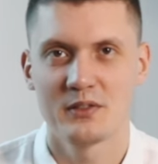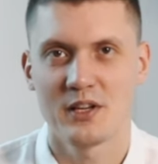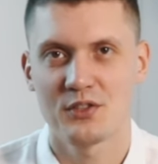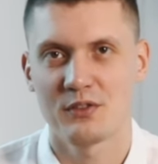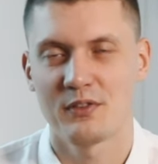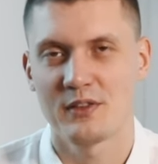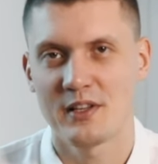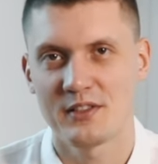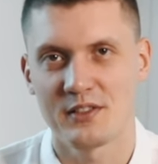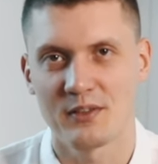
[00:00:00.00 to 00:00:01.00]
Such a
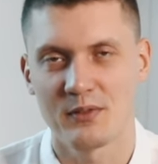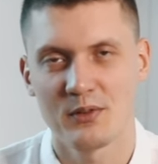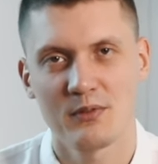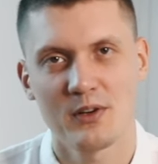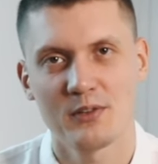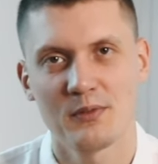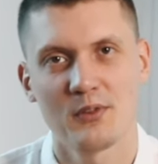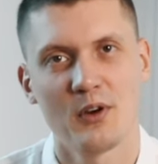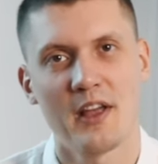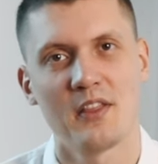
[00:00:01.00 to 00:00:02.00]
fantastic view in front of
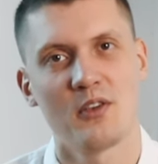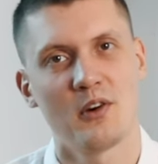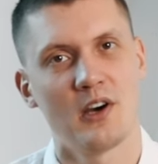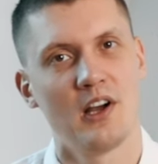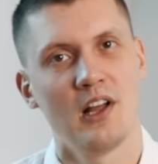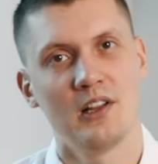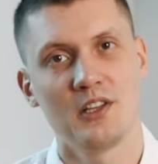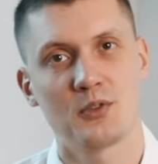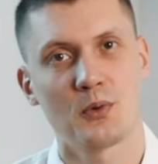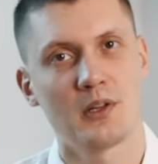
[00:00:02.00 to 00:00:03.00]
you, and you are
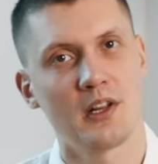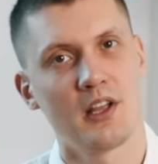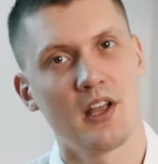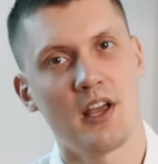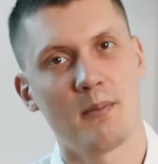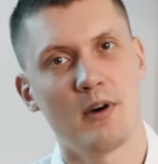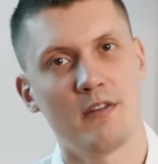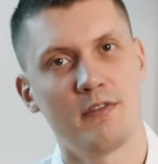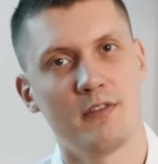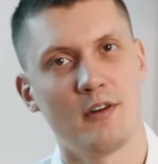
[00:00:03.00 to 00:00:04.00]
literally
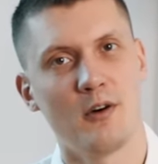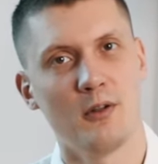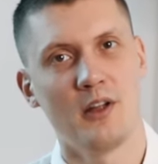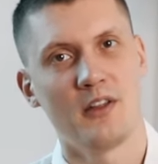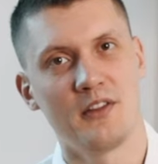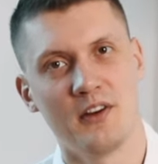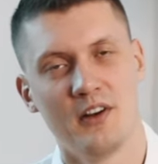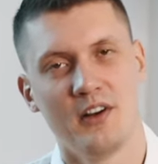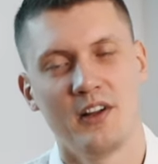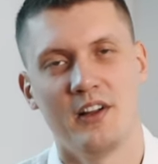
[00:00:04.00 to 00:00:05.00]
above all other
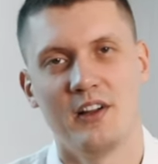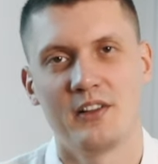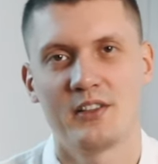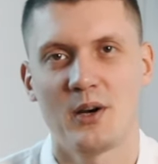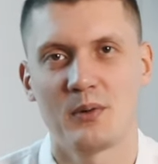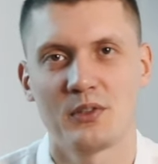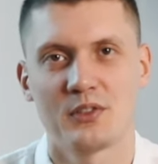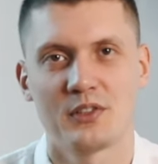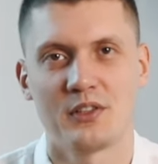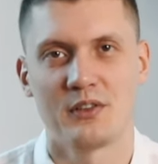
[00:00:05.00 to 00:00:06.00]

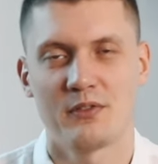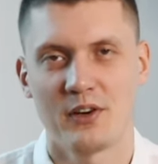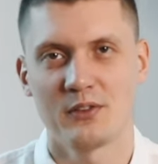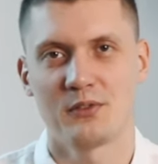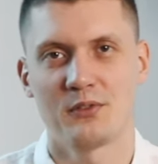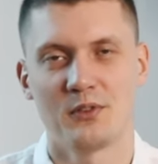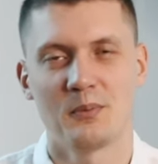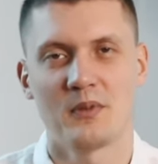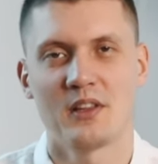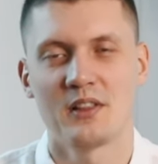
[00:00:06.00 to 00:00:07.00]
towers in front of you
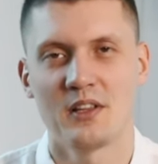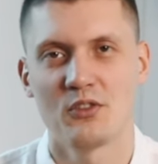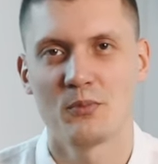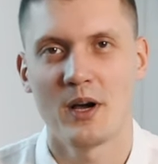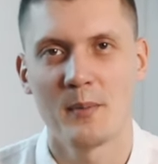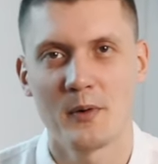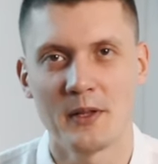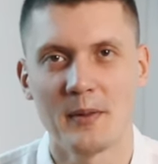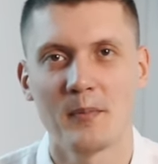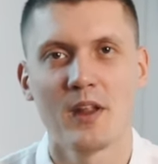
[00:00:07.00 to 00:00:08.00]
in Dubai
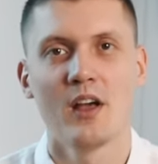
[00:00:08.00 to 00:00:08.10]
Marina.